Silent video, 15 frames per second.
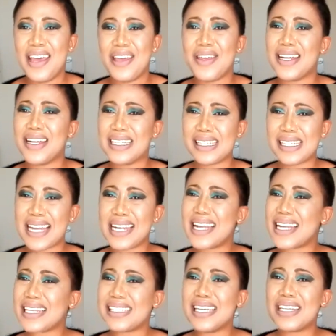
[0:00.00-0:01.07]
You understand?
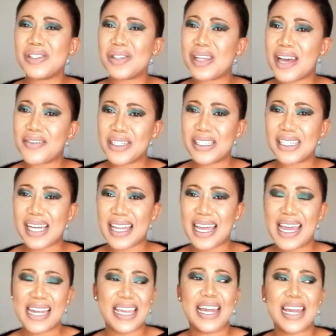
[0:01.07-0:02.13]
Let us learn to love each other
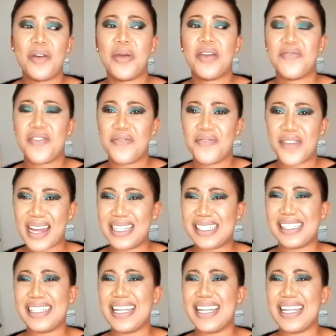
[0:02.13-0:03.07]
and get away from violence.